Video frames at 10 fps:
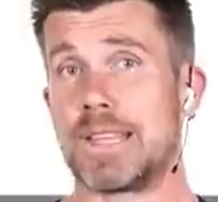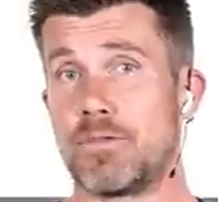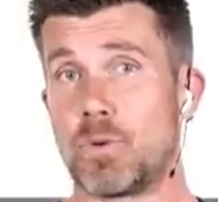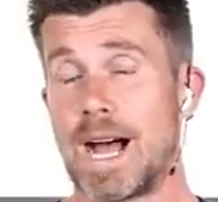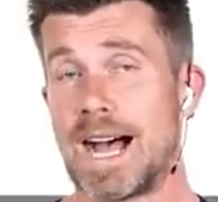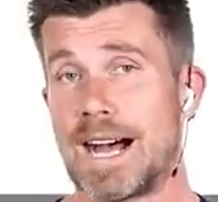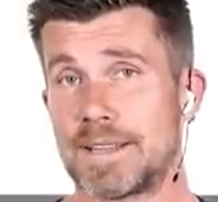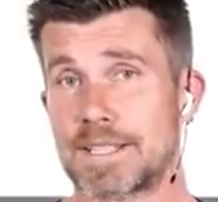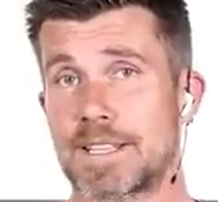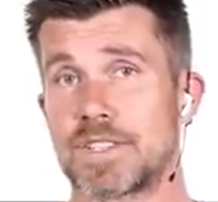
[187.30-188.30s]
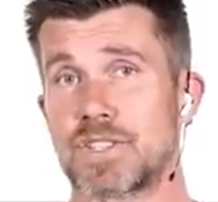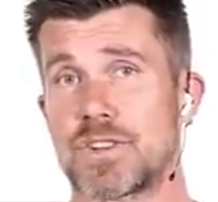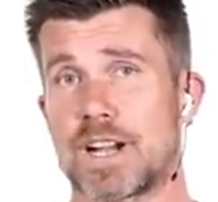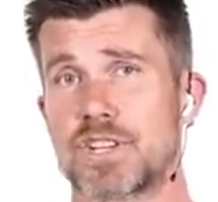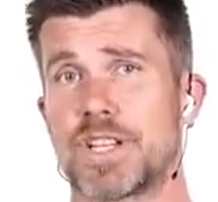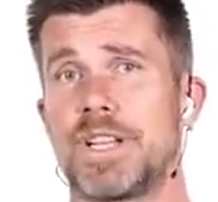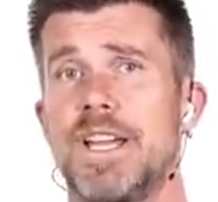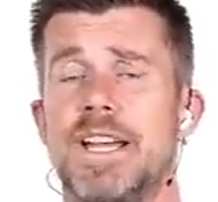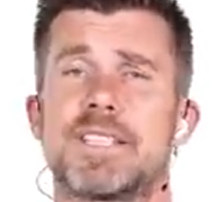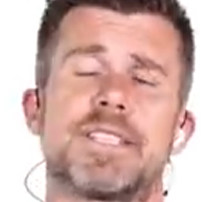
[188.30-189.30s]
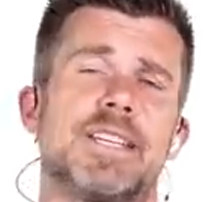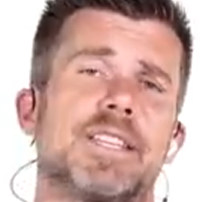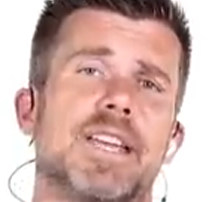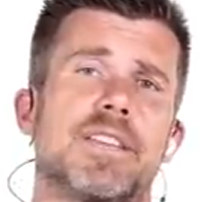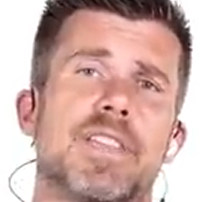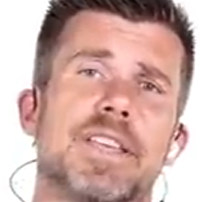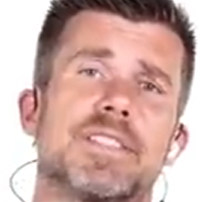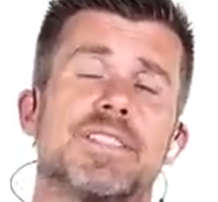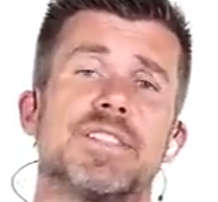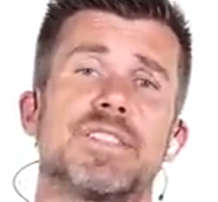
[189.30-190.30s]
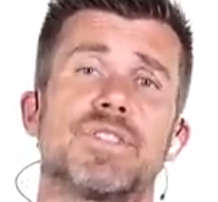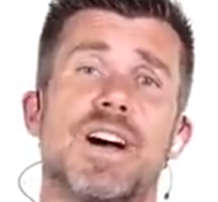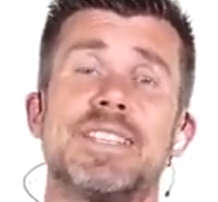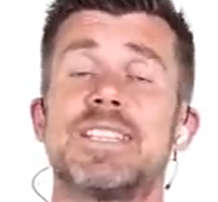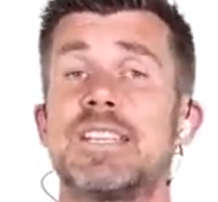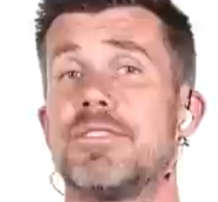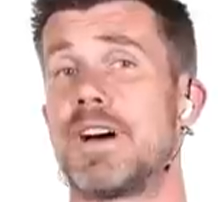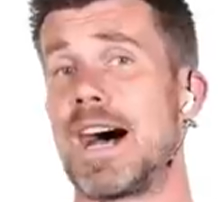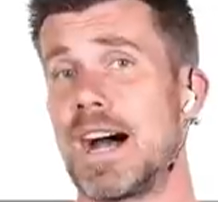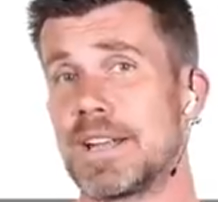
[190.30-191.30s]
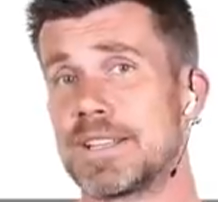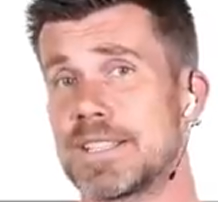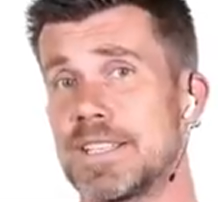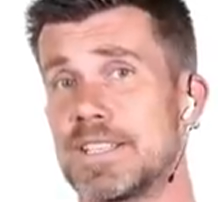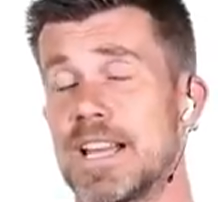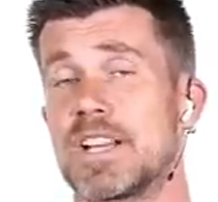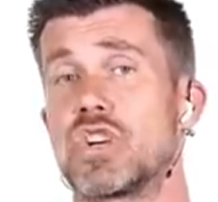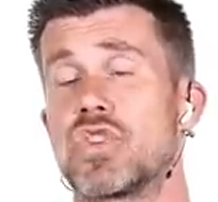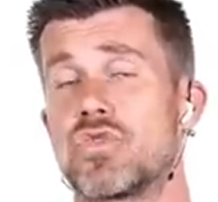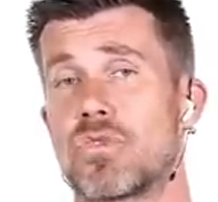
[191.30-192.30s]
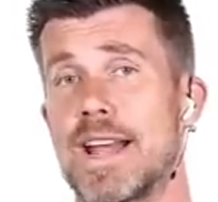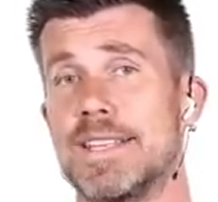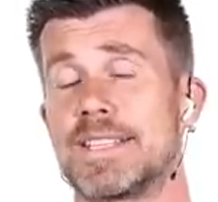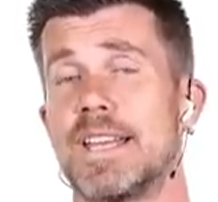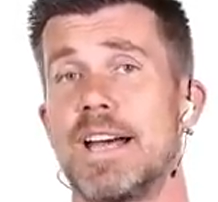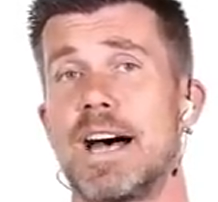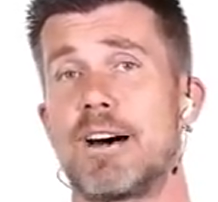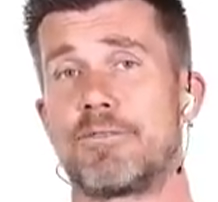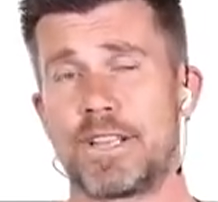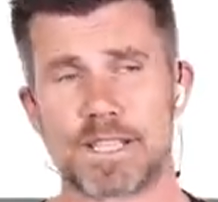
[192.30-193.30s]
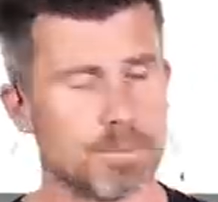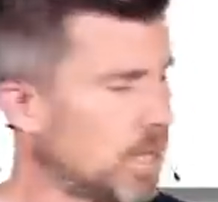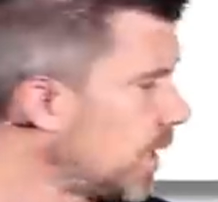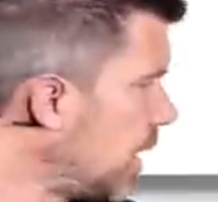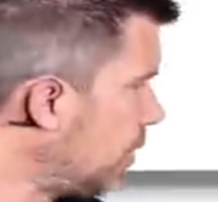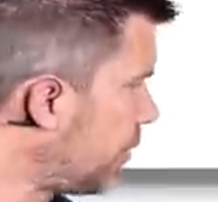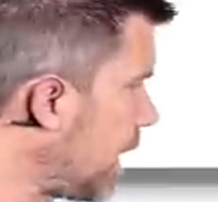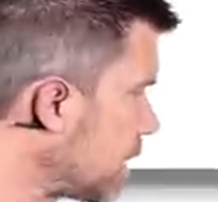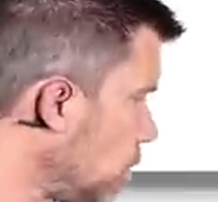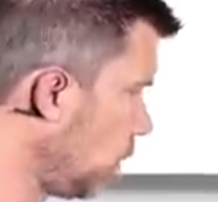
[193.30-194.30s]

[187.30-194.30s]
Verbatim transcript: level harness construction. It's a technique that's designed to give harnesses a great uh, flexibility. In fact,